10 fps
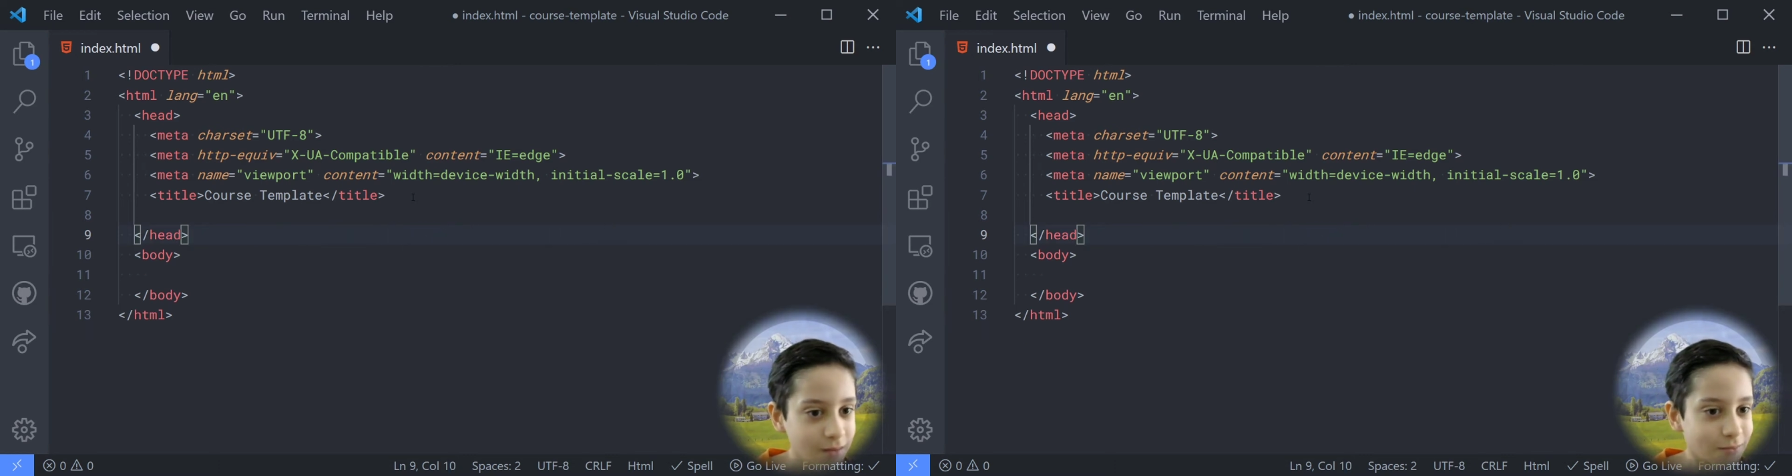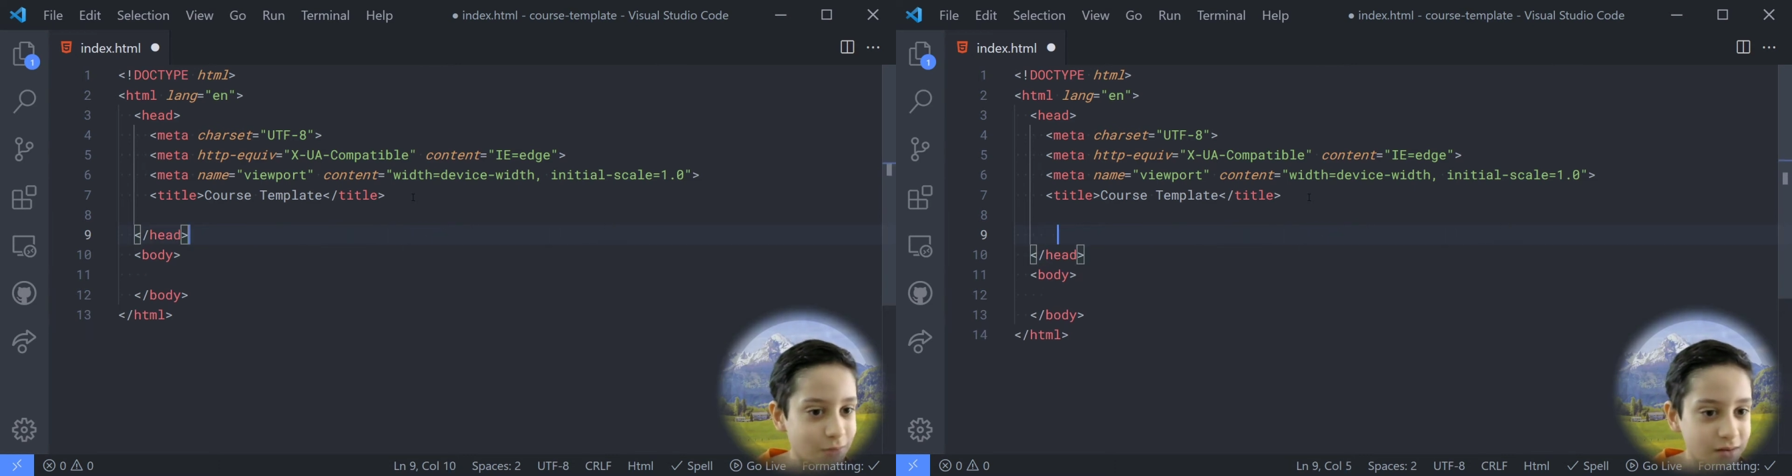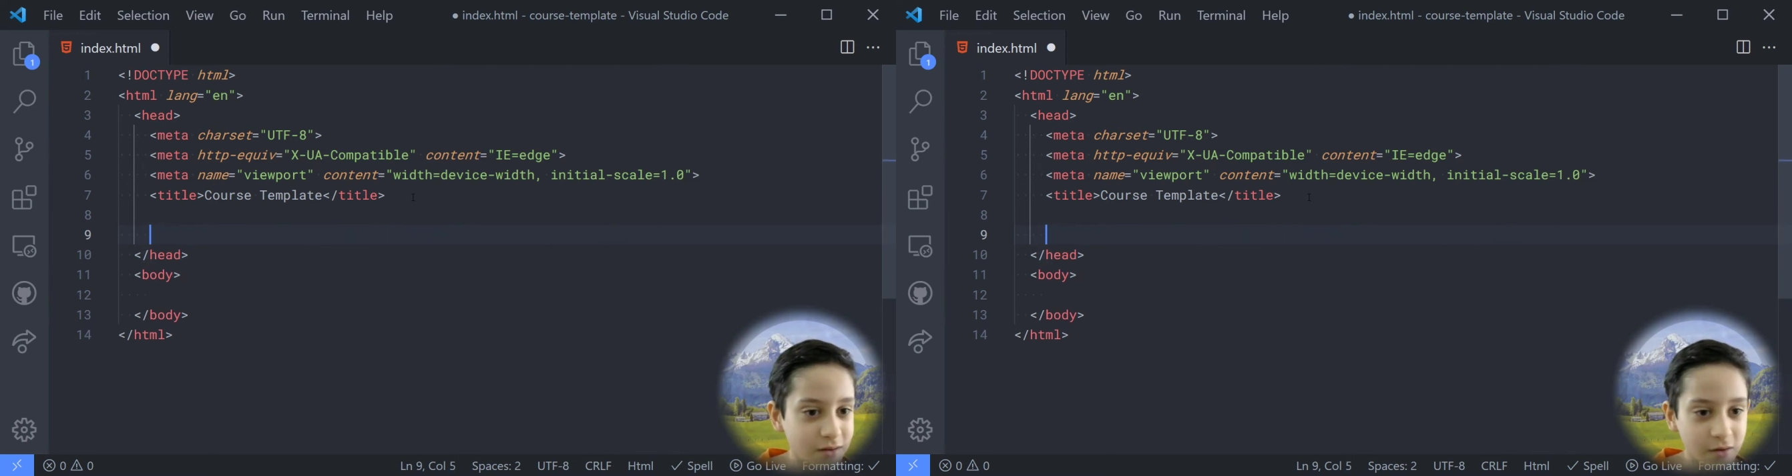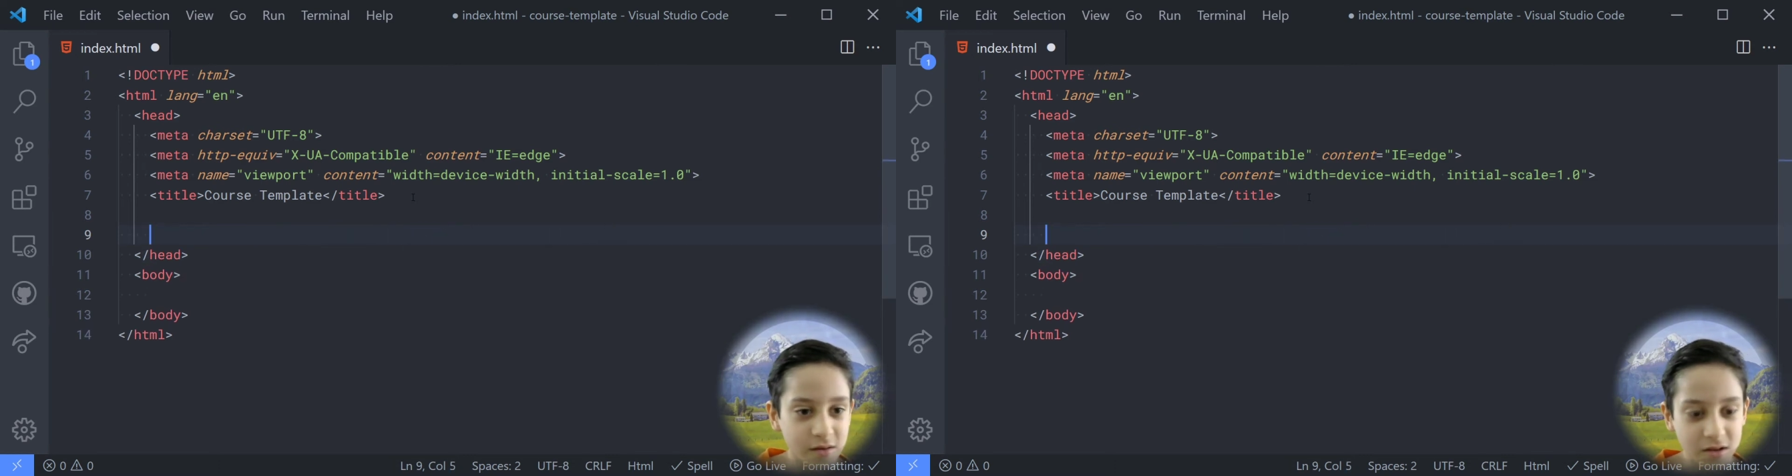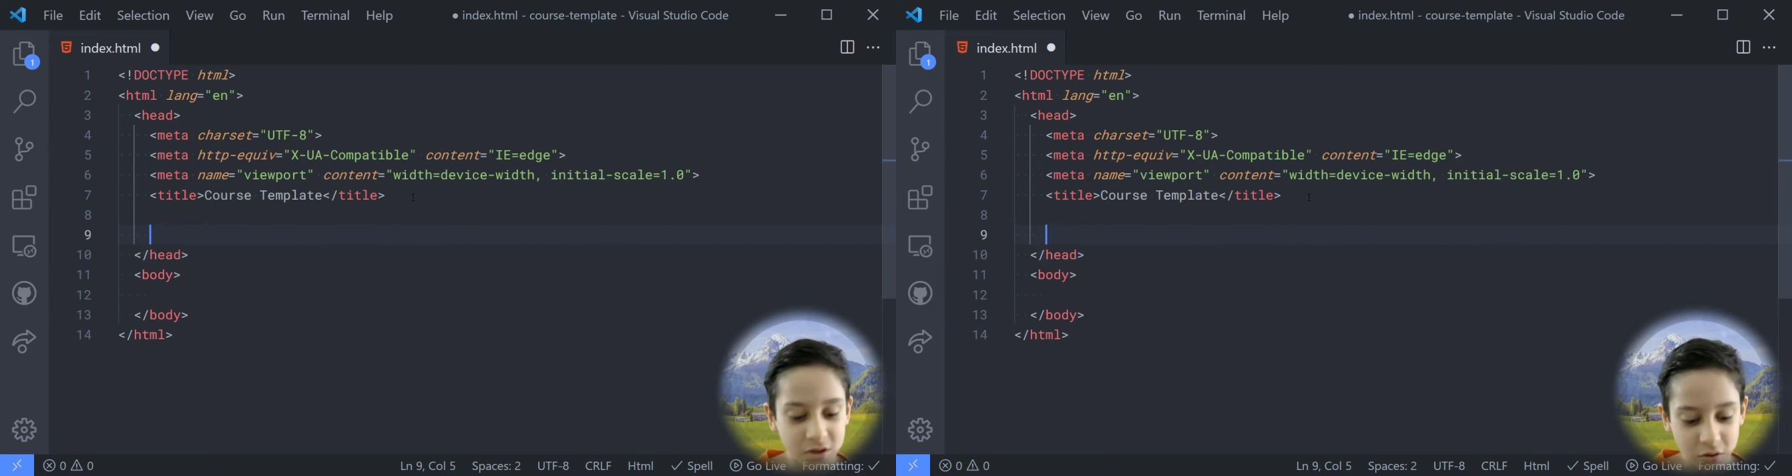But there's
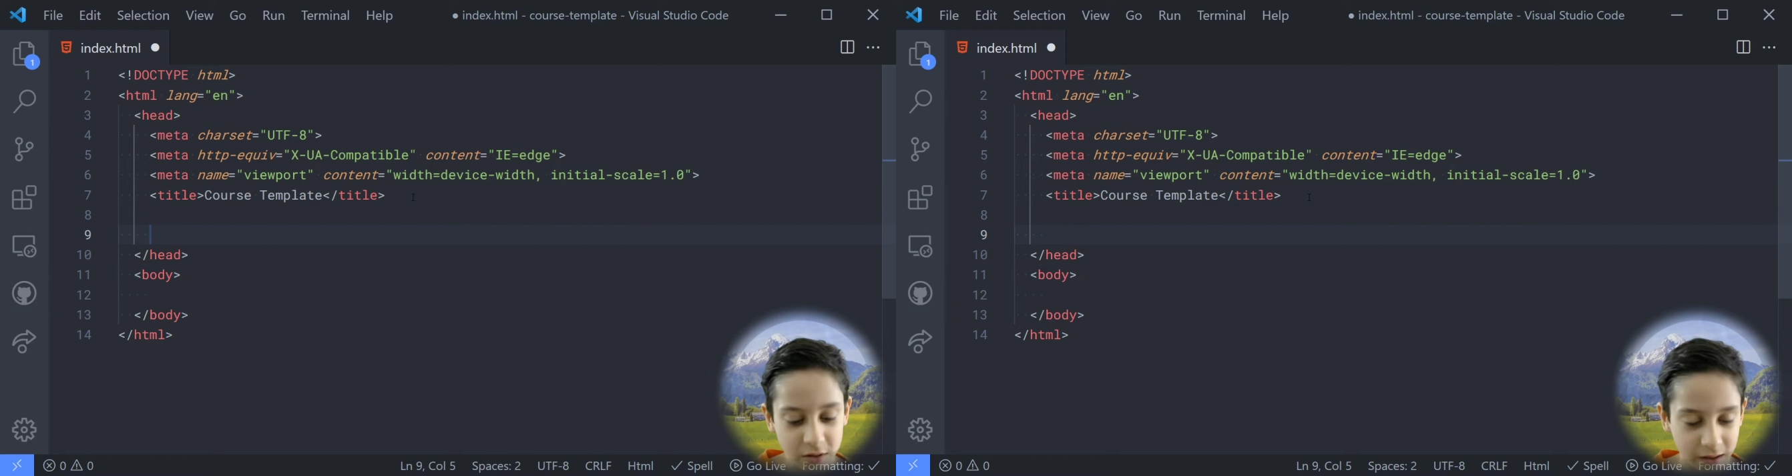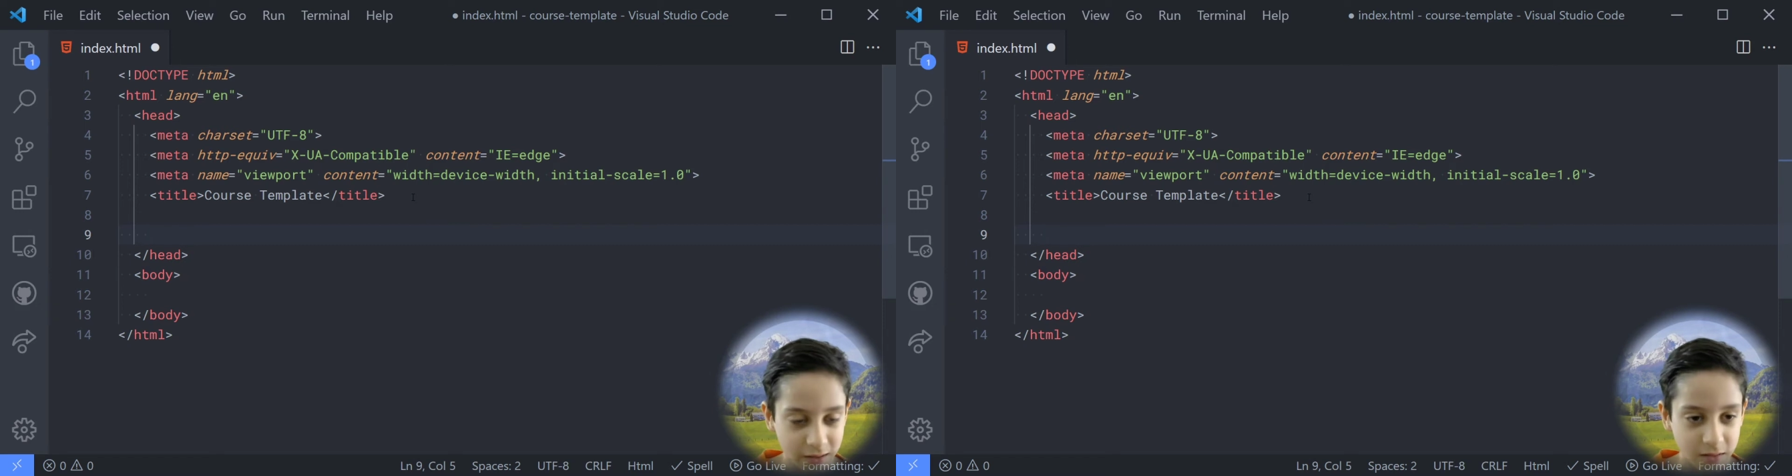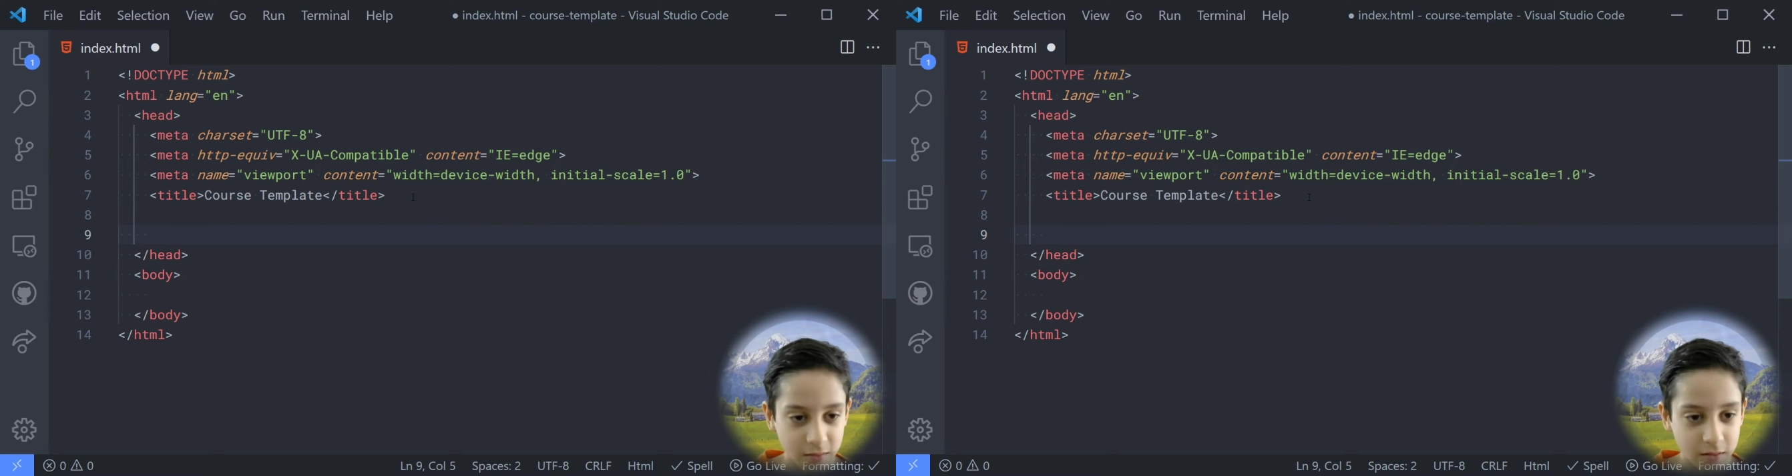a shorthand.